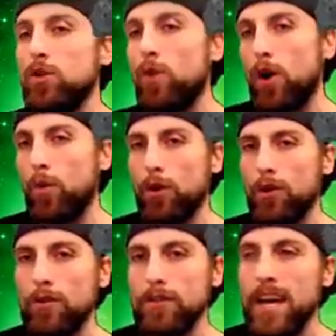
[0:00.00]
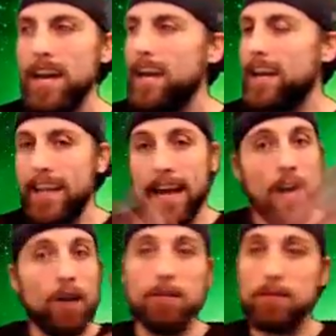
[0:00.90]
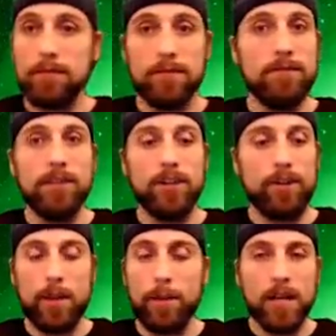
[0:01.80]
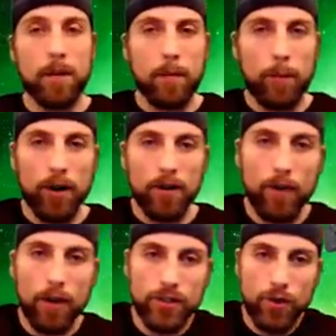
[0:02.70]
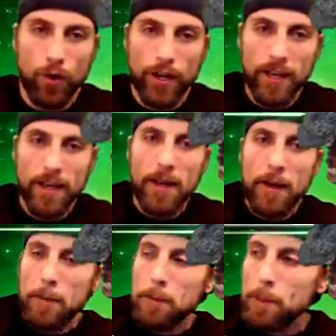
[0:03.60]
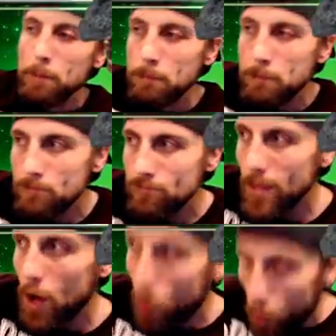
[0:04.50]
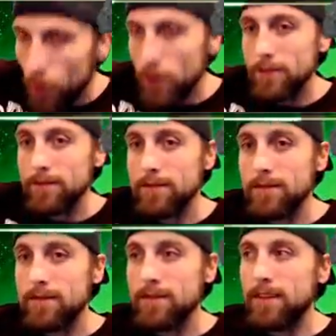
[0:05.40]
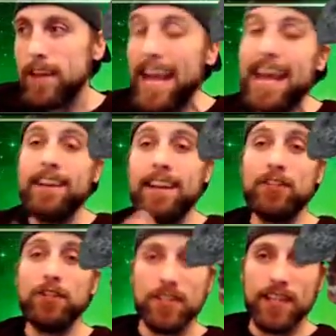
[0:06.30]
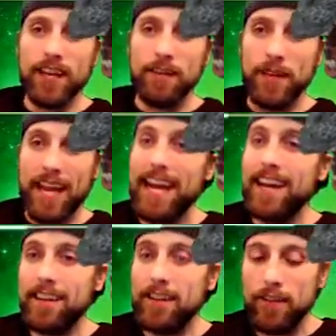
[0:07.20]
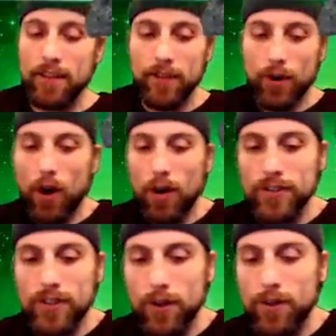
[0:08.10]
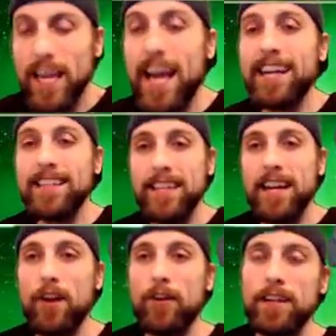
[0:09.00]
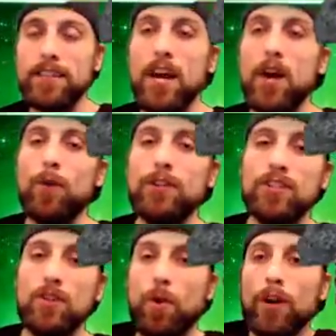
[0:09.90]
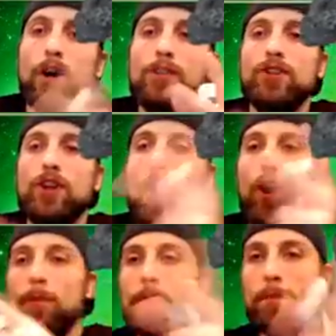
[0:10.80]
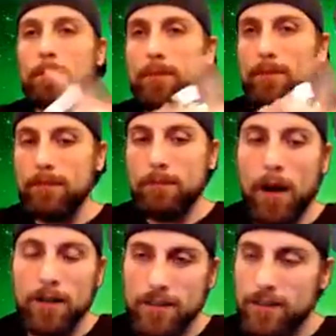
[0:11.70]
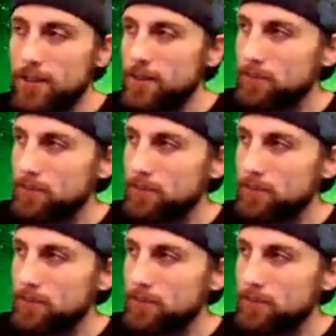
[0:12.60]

our world, and now, you know, they become a part of our story. Or, and I should say, and... they're also the Hecatenares, which is the hundred-armed monster,